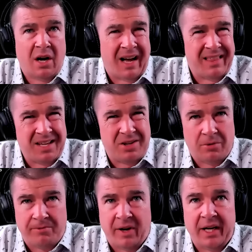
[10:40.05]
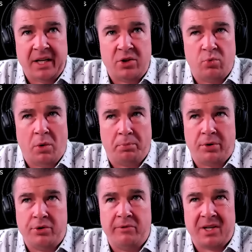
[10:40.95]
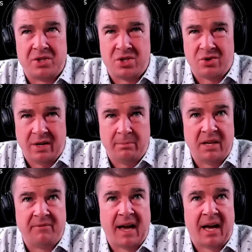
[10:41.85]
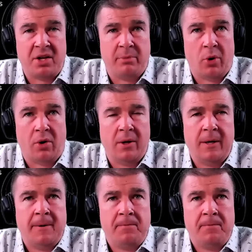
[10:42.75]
I think you'll find will prove extremely valuable